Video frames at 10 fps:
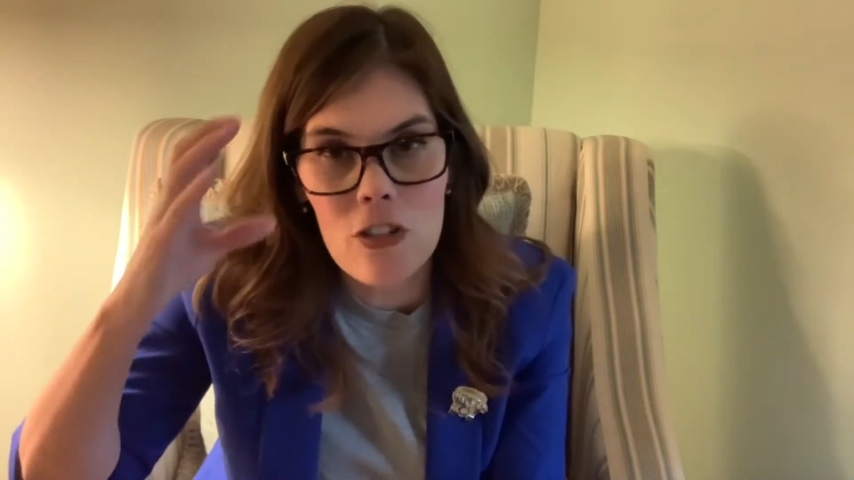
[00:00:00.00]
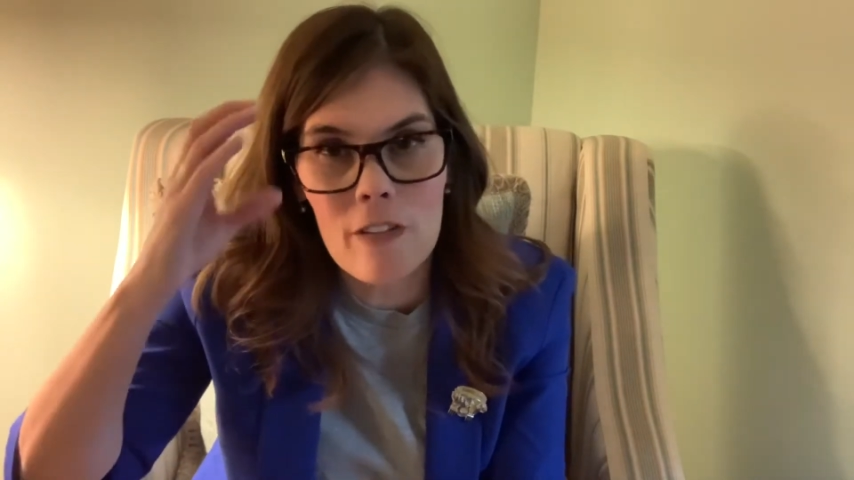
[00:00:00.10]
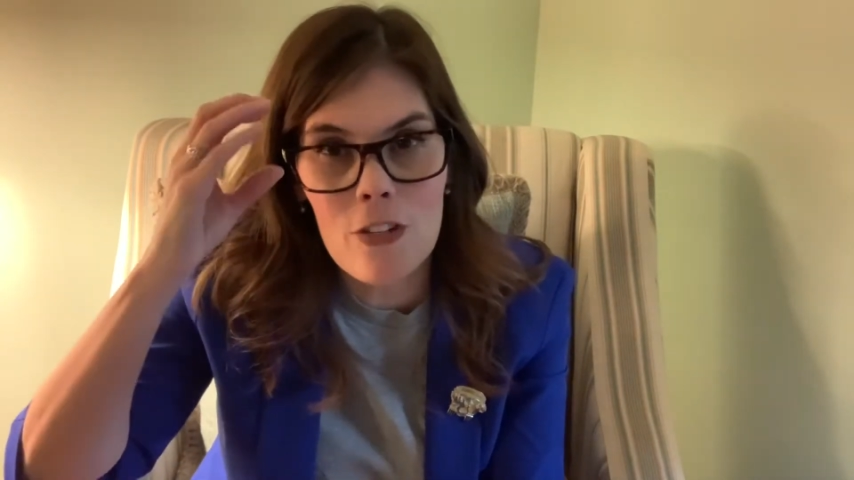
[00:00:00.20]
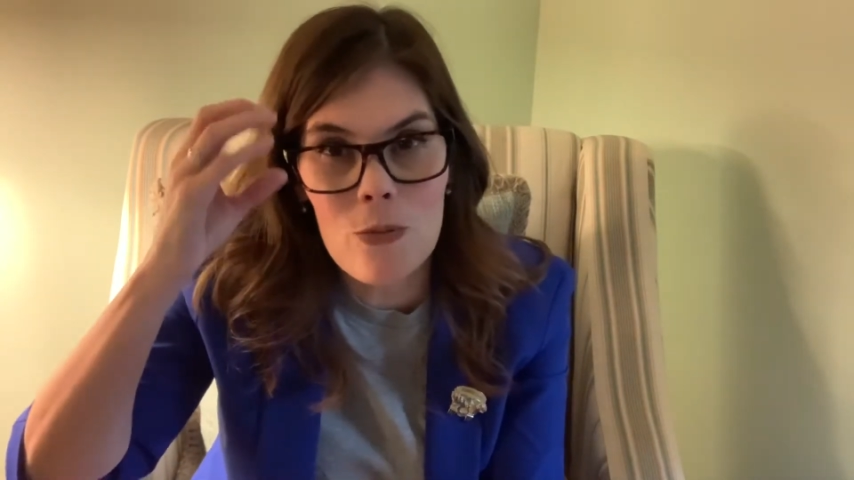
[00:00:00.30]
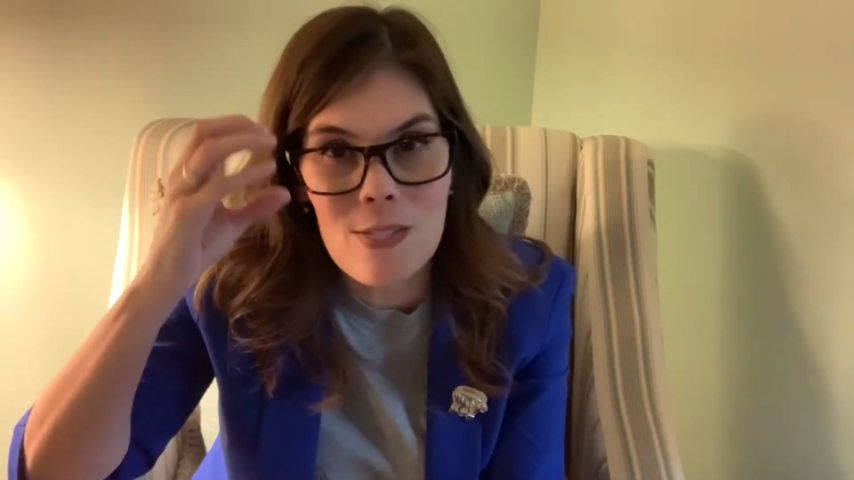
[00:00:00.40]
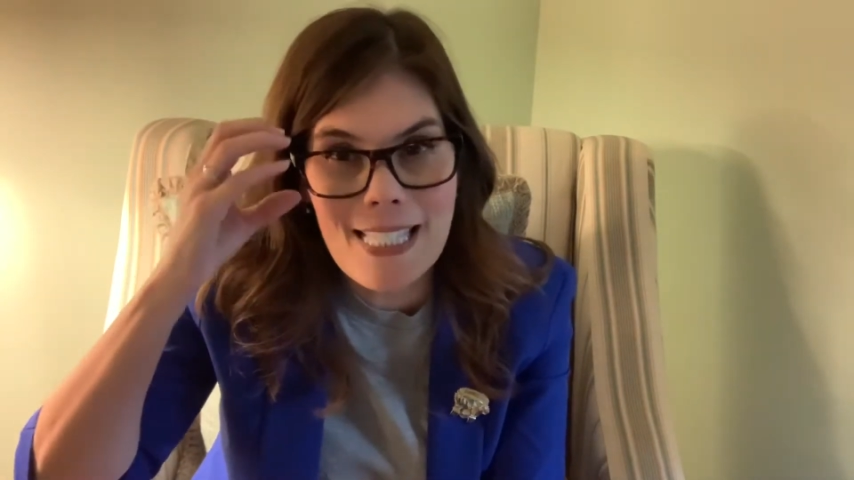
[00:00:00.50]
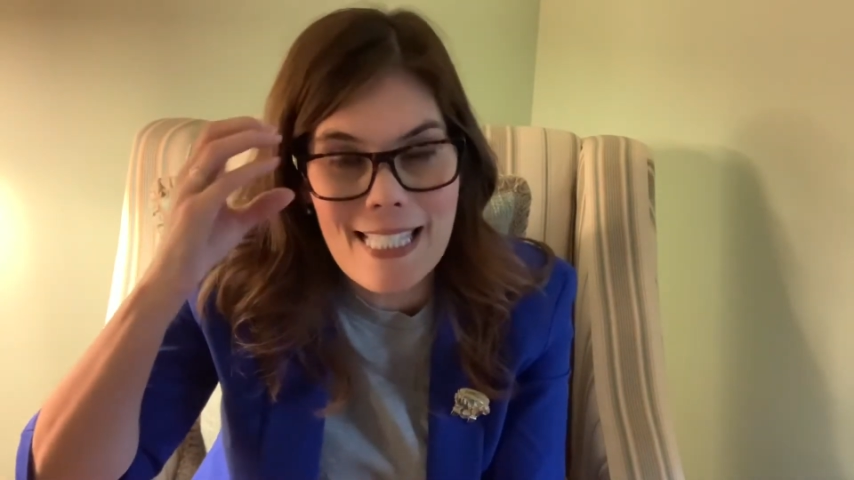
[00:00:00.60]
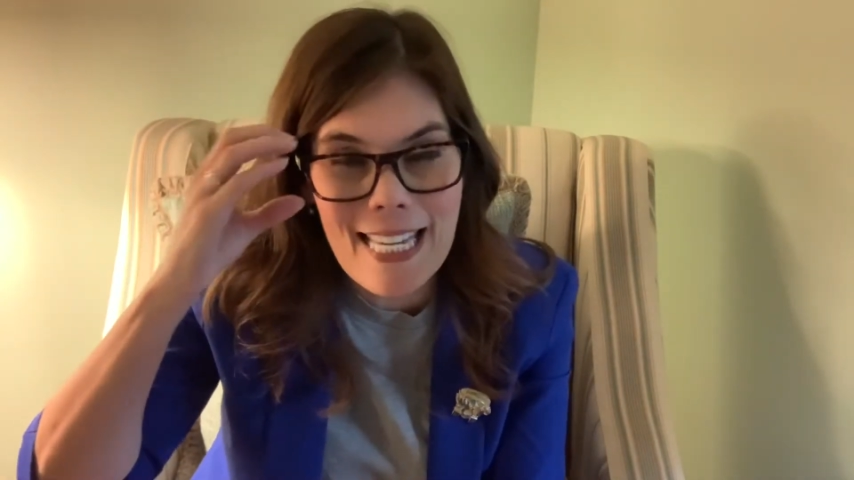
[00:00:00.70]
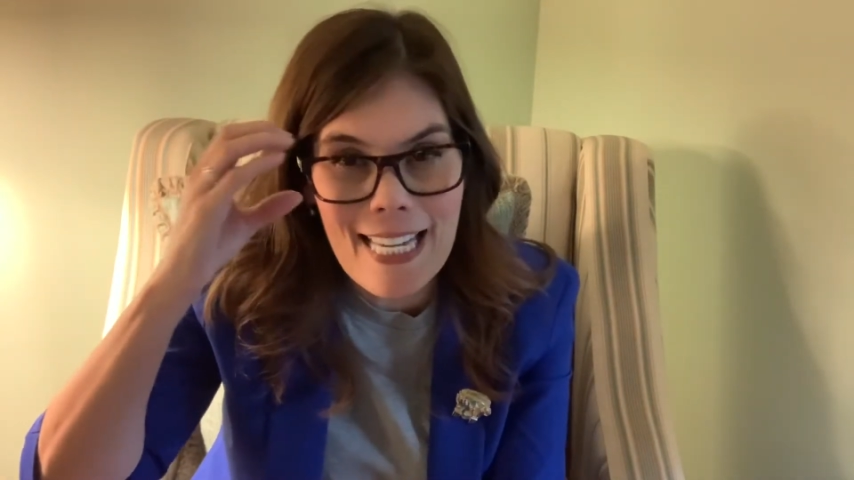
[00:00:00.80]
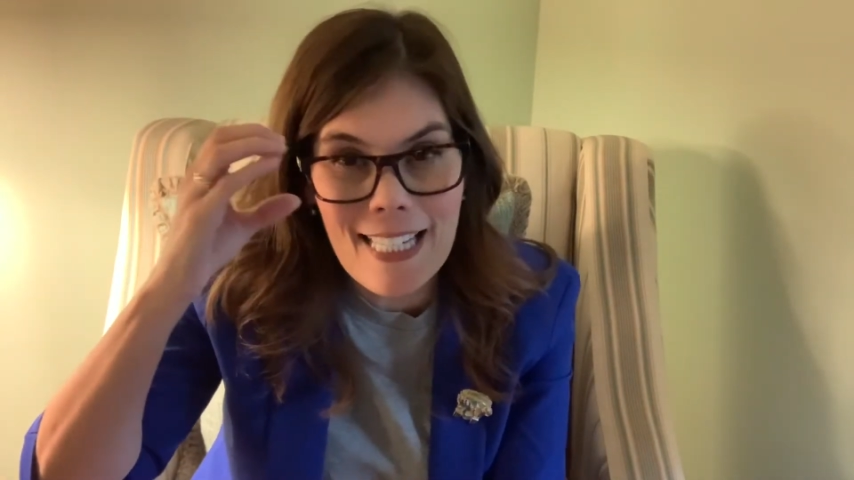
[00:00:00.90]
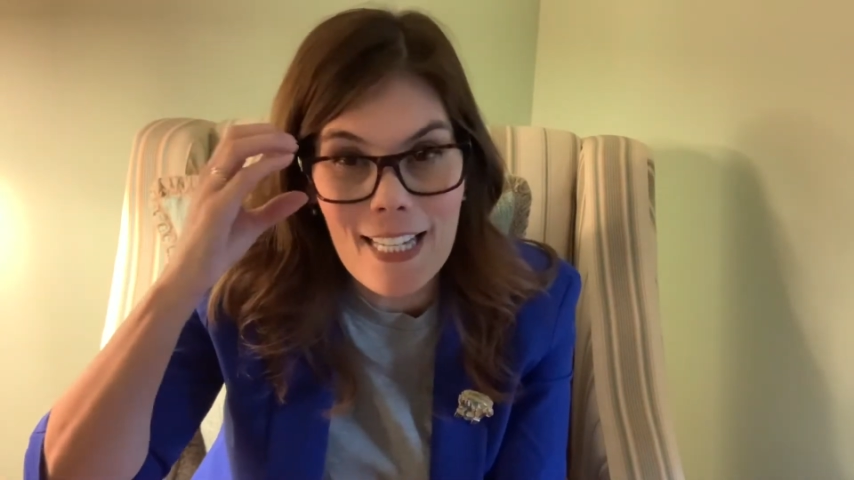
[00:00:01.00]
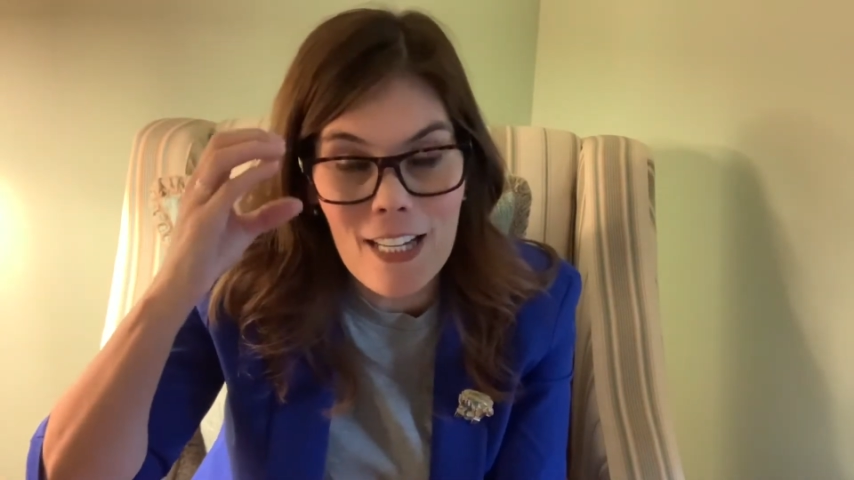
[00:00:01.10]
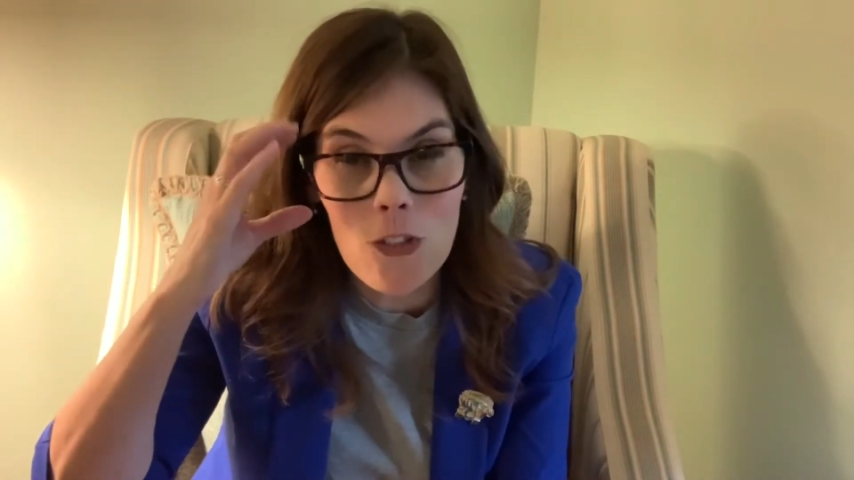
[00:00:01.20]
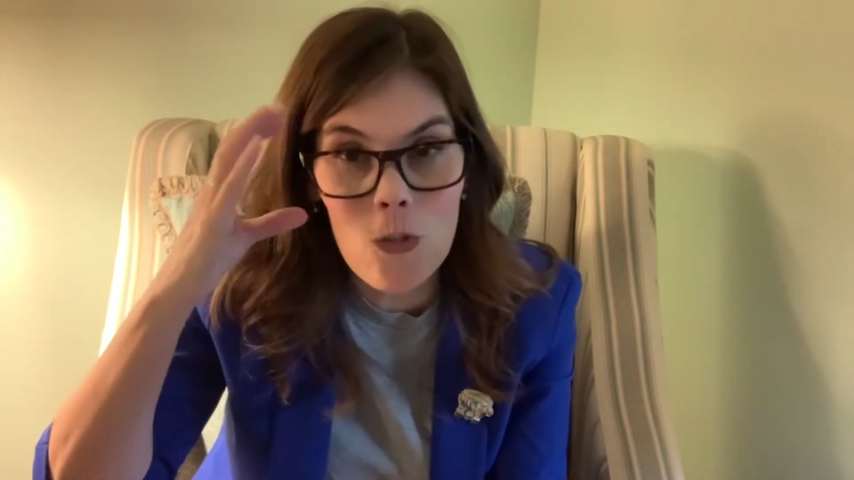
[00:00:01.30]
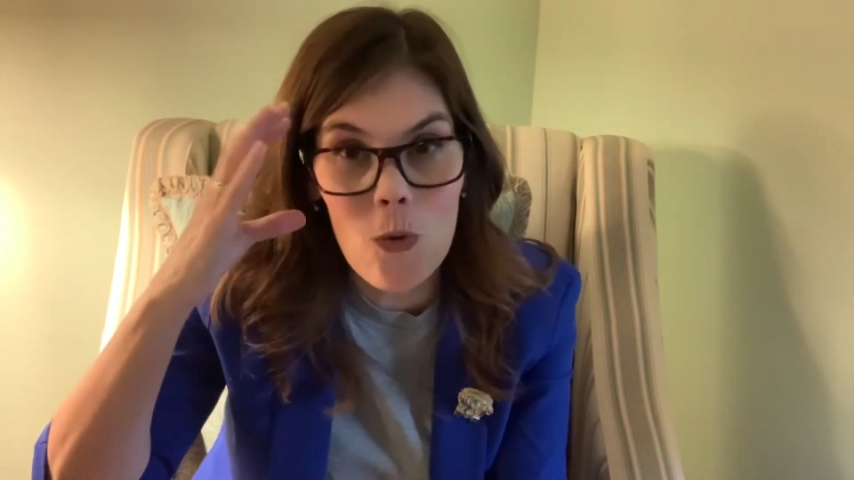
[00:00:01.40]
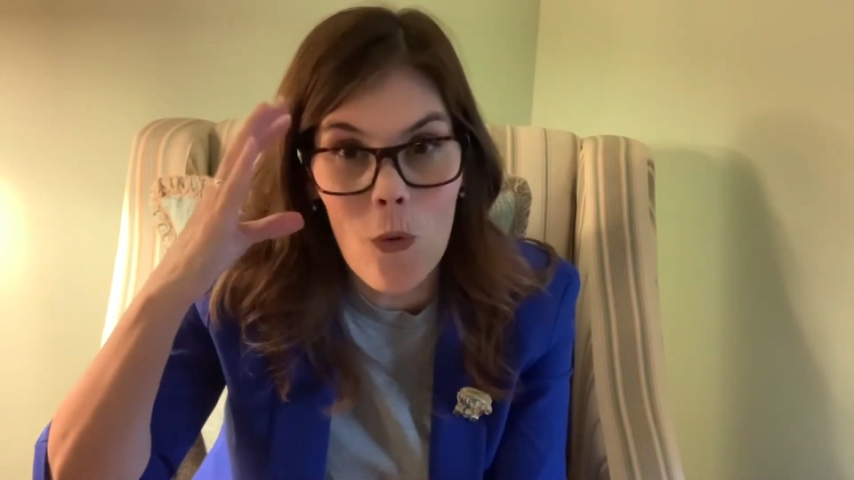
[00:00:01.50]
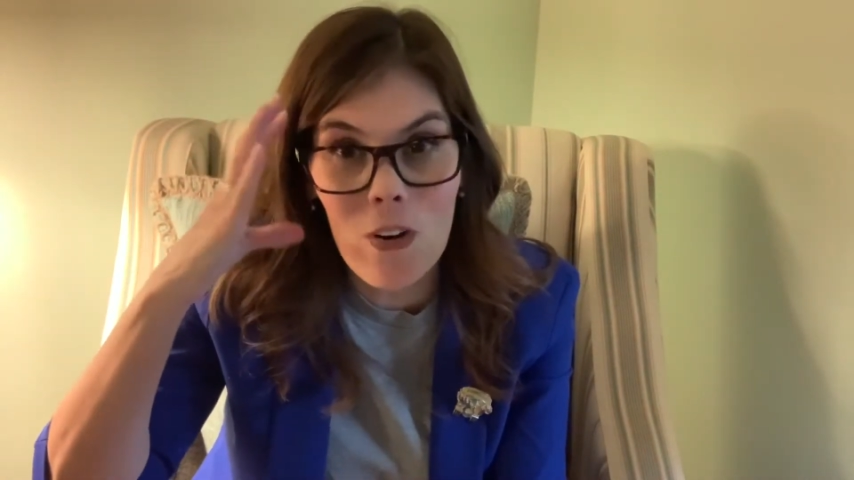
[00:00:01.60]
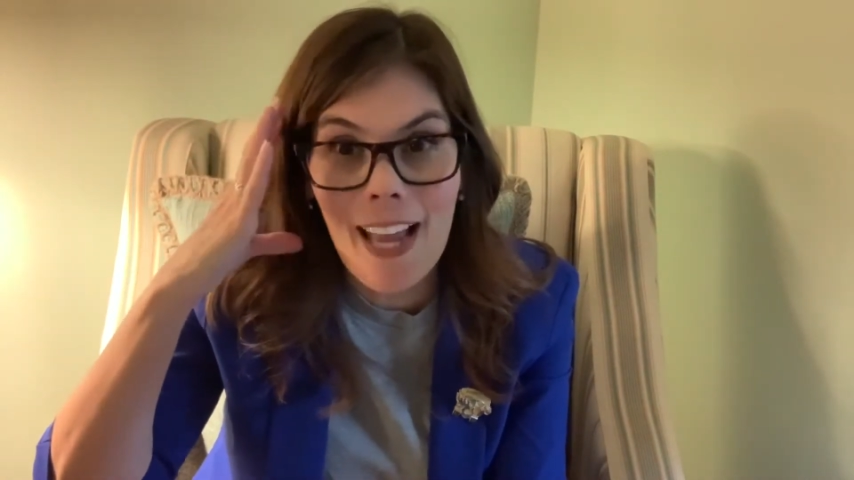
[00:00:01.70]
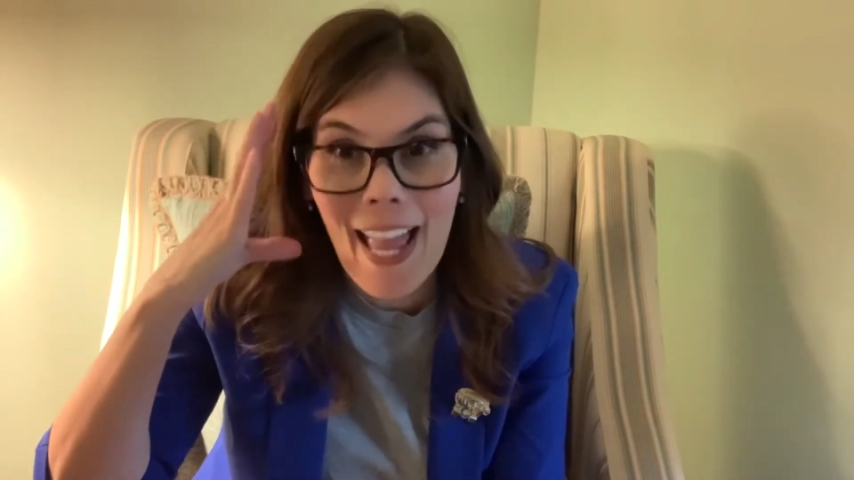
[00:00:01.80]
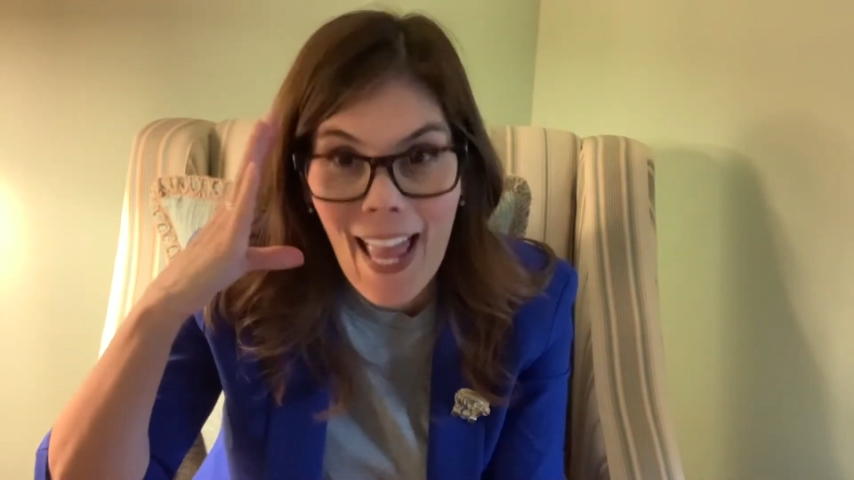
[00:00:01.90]
if you see it in
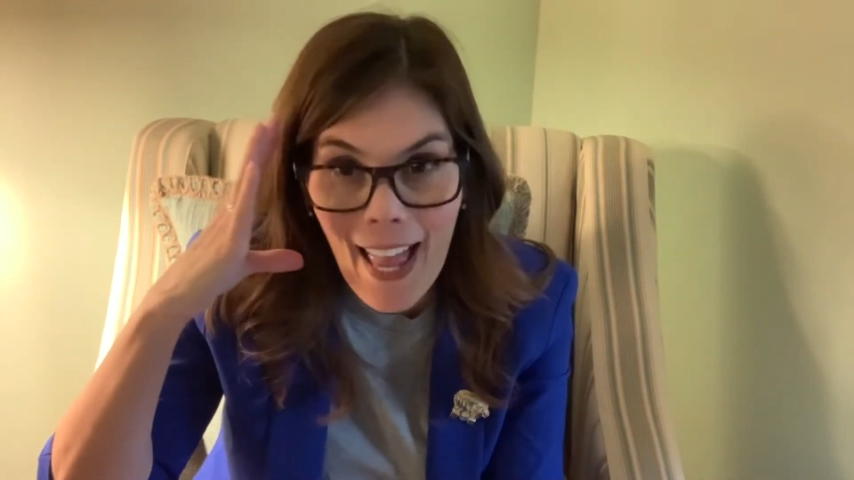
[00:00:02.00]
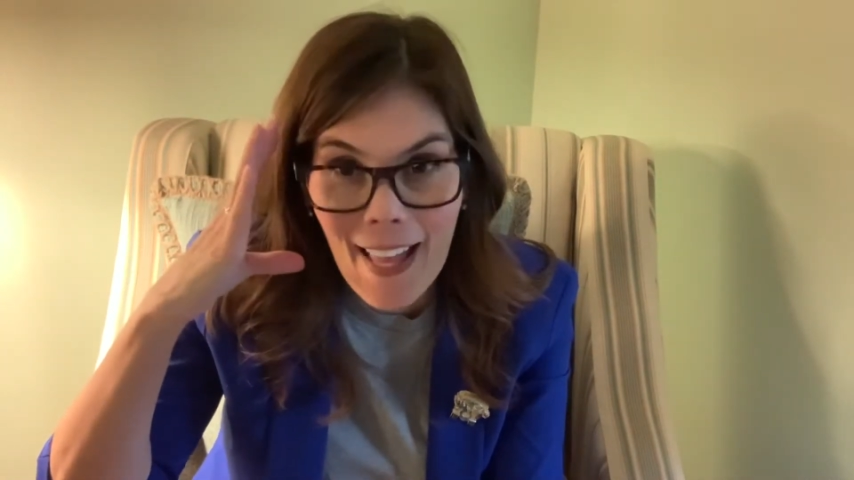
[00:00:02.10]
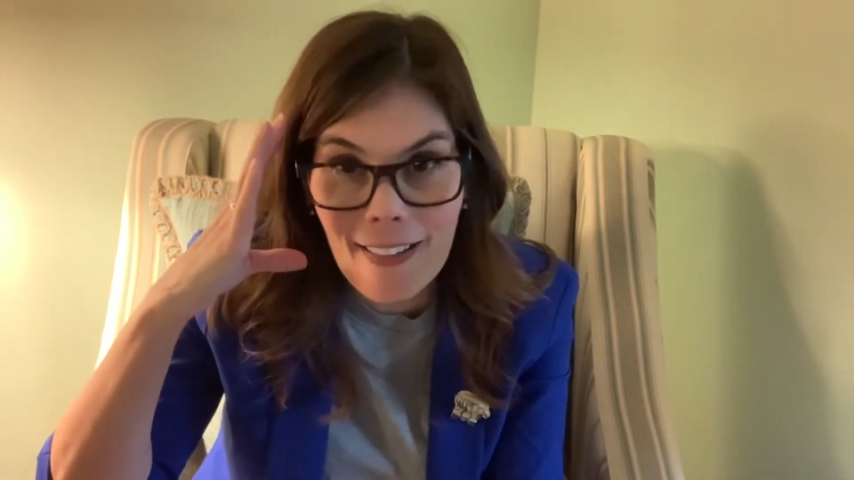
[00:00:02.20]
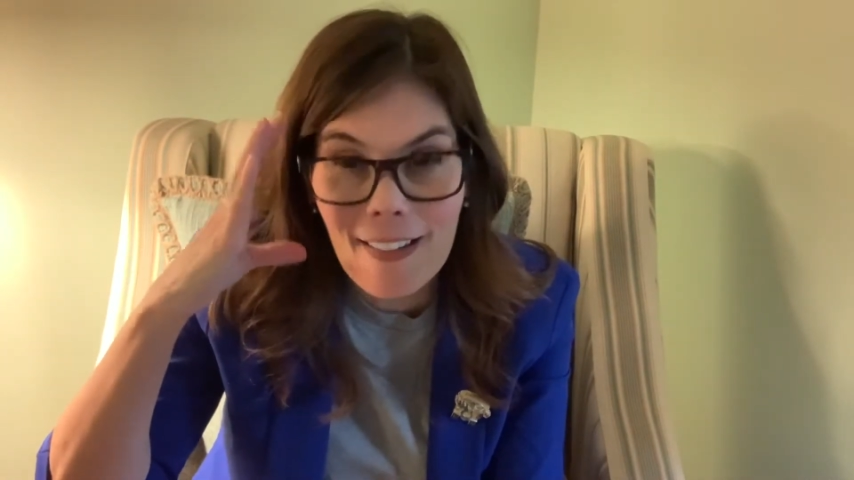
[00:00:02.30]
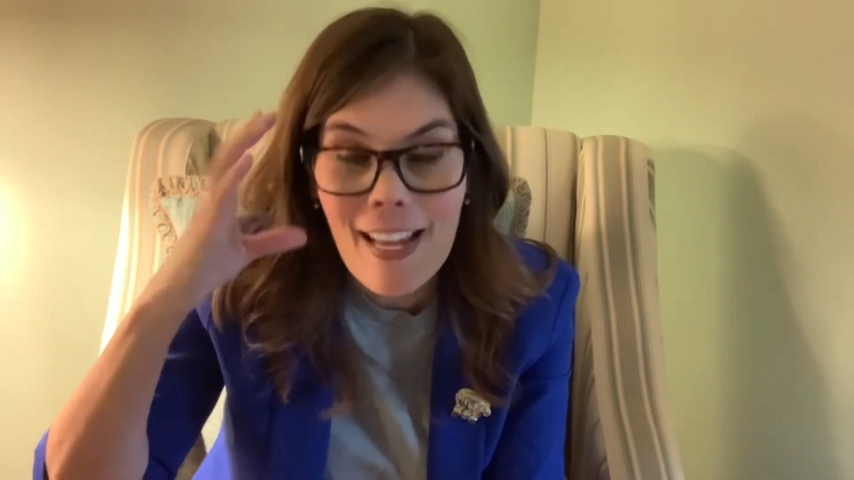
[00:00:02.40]
your head,